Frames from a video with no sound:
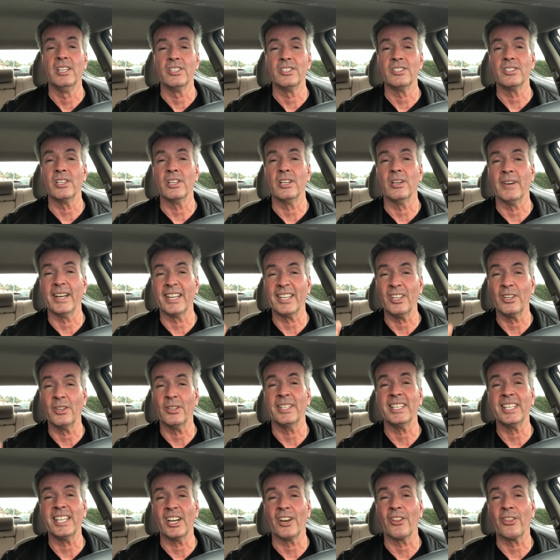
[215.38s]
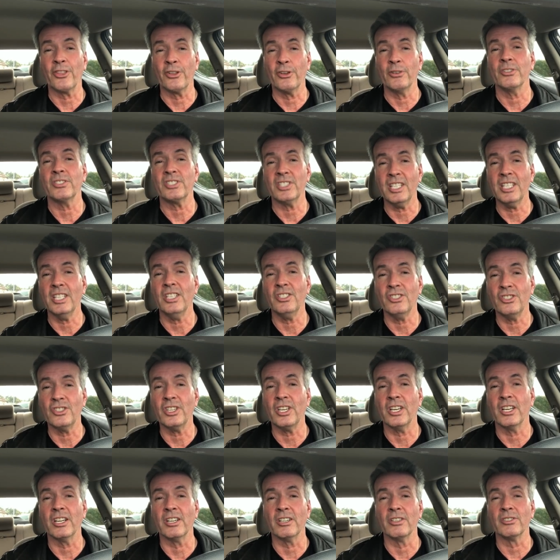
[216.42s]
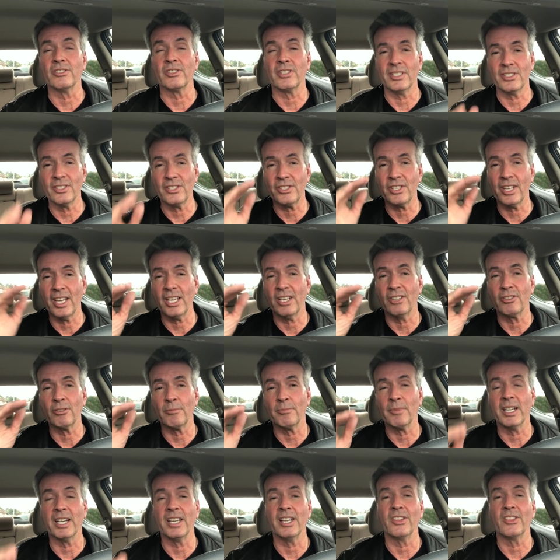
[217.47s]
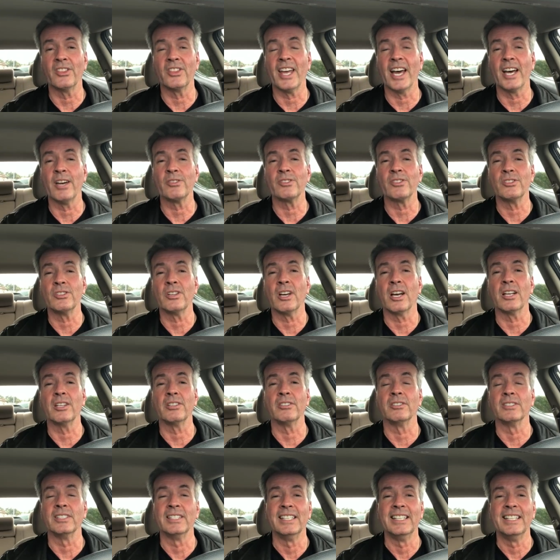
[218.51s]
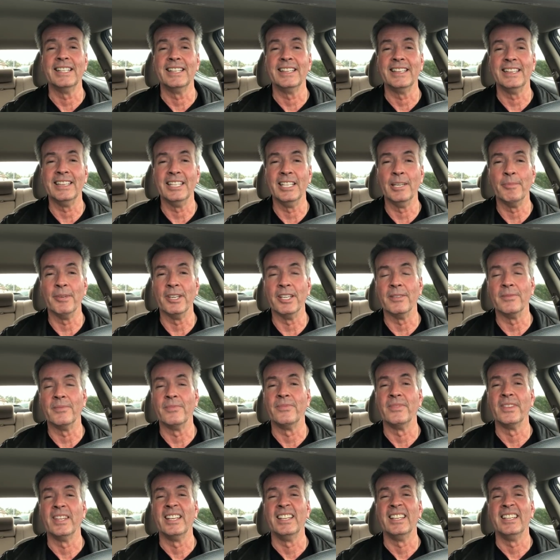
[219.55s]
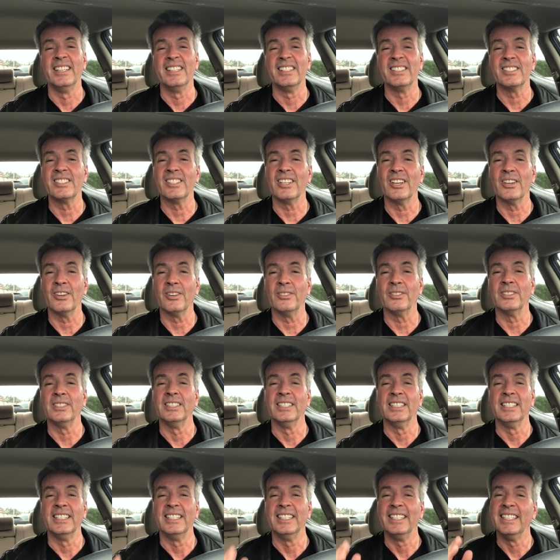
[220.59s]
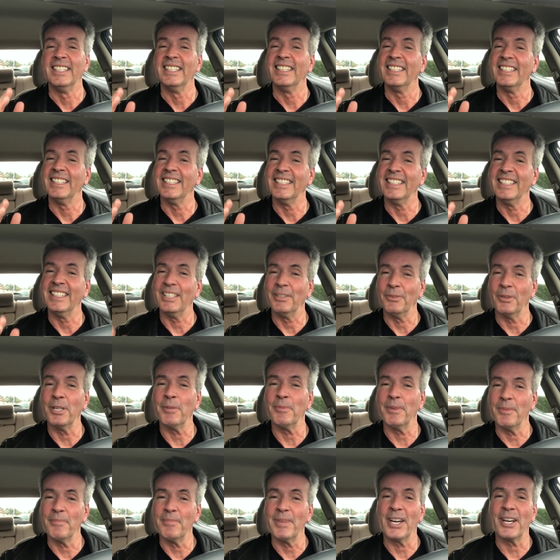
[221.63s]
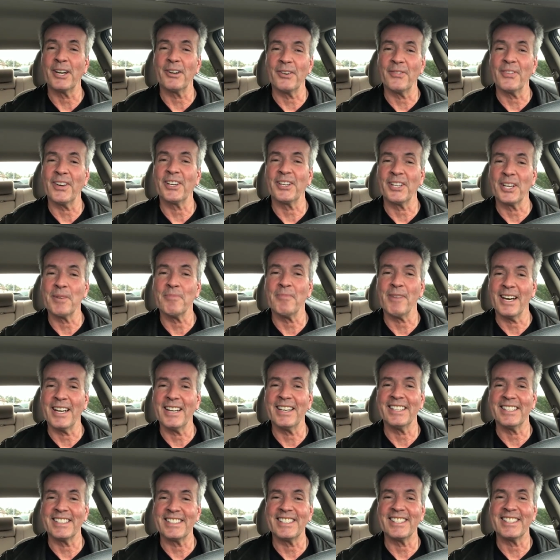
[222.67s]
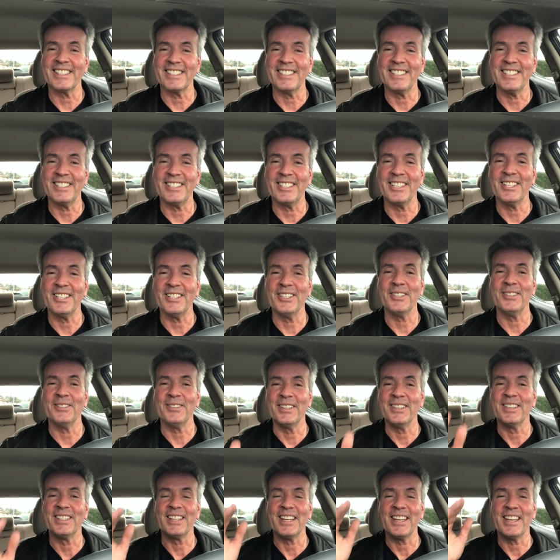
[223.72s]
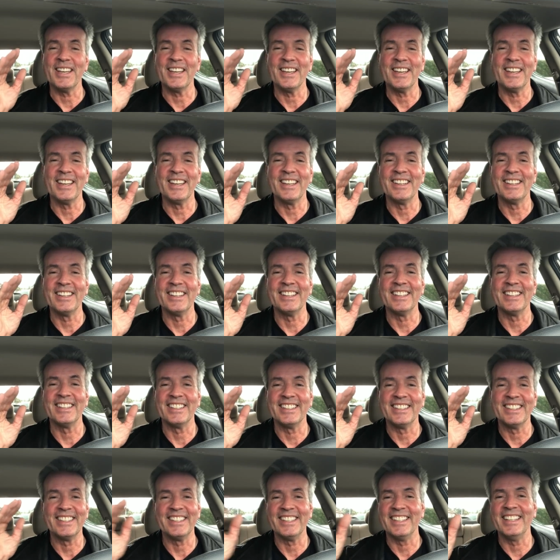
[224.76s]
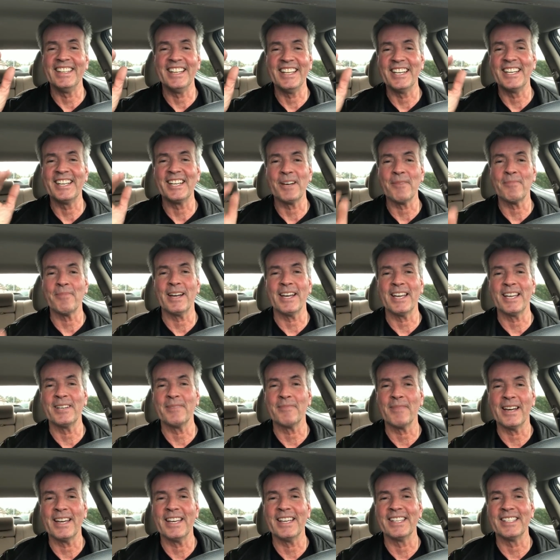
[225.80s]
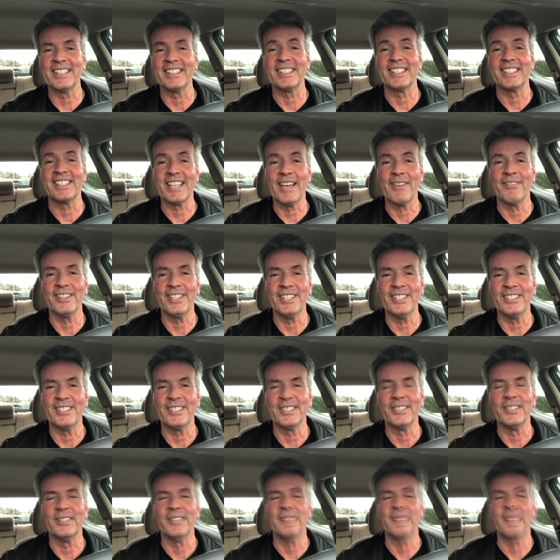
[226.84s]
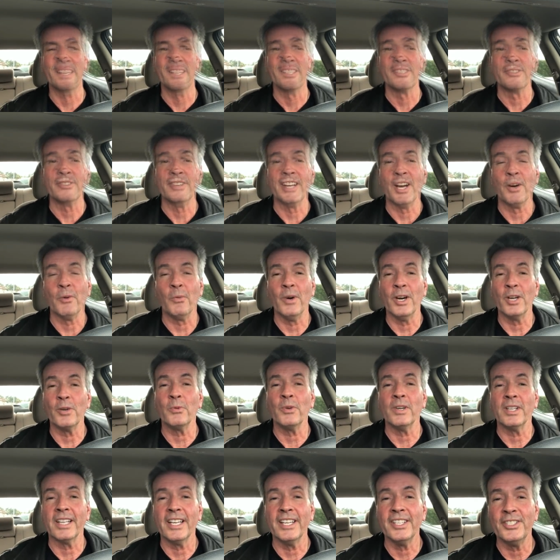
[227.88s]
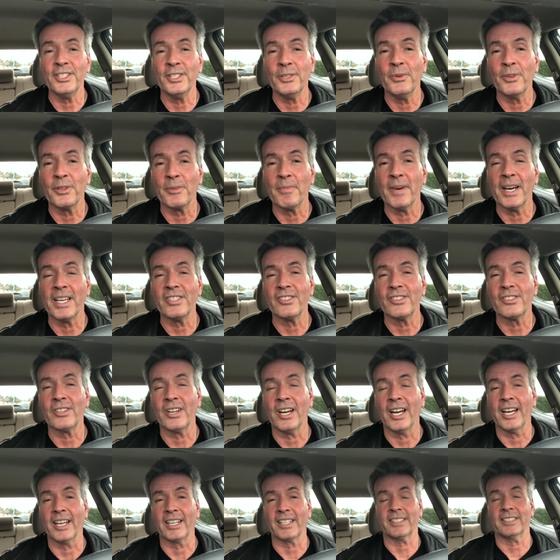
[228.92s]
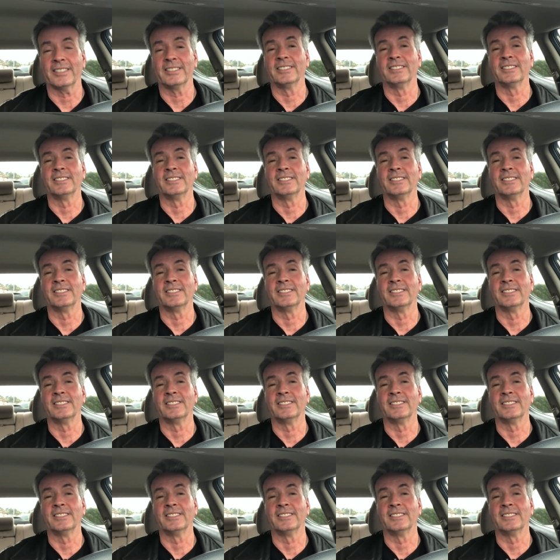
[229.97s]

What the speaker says: So I could only get 13 shares and stay under my $1,000 limit. So it would have been better if I could have bought it at $62, and it ended up I had to buy it at $72. So now what will I do with my stock?